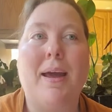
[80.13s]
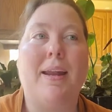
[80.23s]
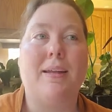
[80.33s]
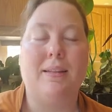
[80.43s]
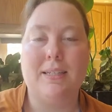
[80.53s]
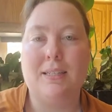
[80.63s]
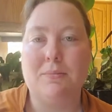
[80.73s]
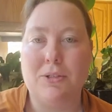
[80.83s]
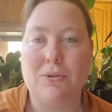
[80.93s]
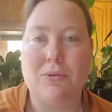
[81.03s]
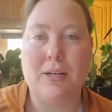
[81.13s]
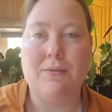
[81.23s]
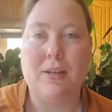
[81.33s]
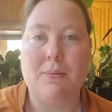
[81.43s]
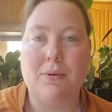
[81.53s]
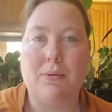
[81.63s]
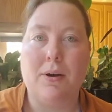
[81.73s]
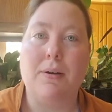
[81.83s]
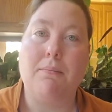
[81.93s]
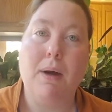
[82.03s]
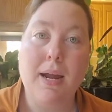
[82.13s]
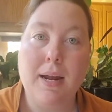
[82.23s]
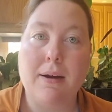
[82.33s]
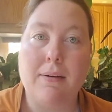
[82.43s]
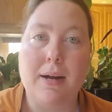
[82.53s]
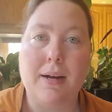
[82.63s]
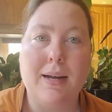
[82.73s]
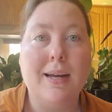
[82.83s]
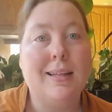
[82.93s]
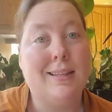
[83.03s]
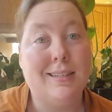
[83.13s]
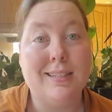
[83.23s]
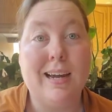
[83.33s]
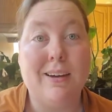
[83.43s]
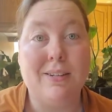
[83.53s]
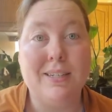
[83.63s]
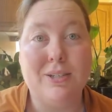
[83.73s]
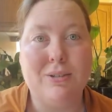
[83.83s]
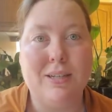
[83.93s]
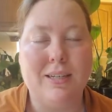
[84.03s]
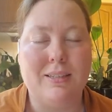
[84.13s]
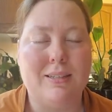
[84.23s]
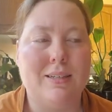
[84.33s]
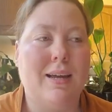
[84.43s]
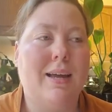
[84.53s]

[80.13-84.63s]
and at least the majority of them who are in my area, this is how they do things.